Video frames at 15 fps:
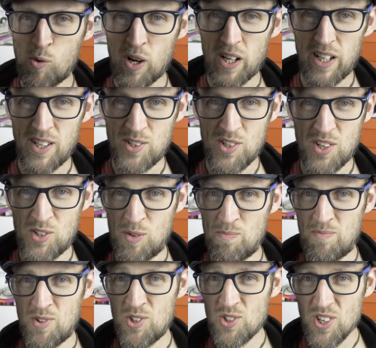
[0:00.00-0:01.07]
wise, there's
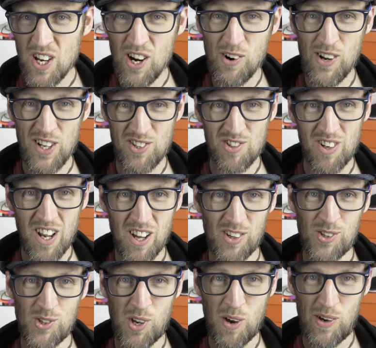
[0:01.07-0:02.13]
some serious
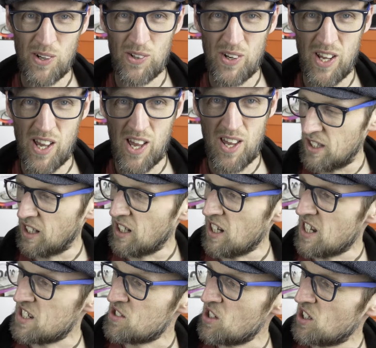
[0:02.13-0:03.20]
lugs going on here. The
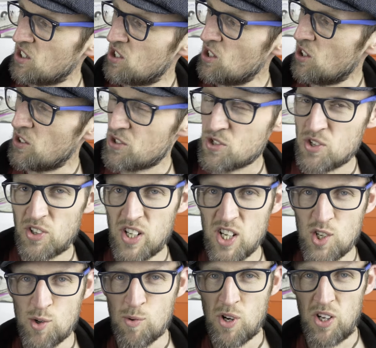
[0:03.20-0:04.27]
classic dots on
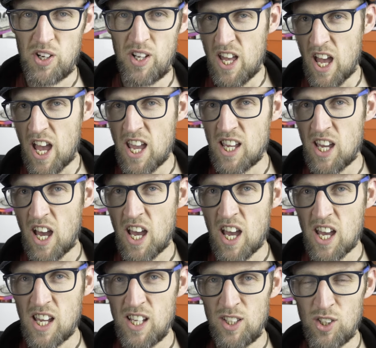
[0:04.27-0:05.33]
each one,
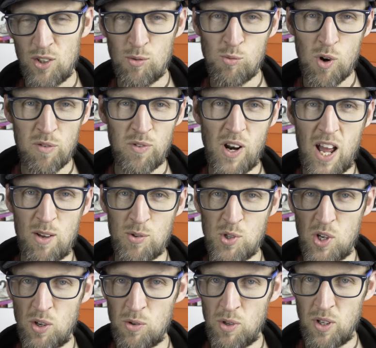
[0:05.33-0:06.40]
aka the waffle
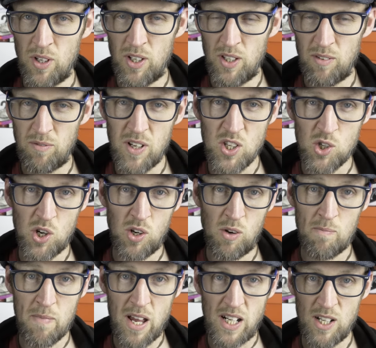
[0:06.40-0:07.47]
outsole, featured
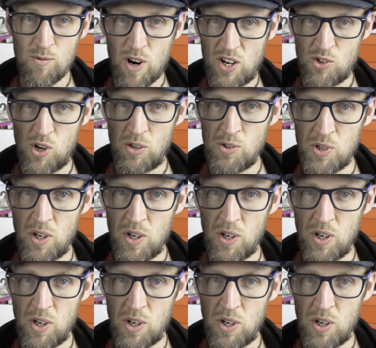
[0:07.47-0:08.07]
on many retros.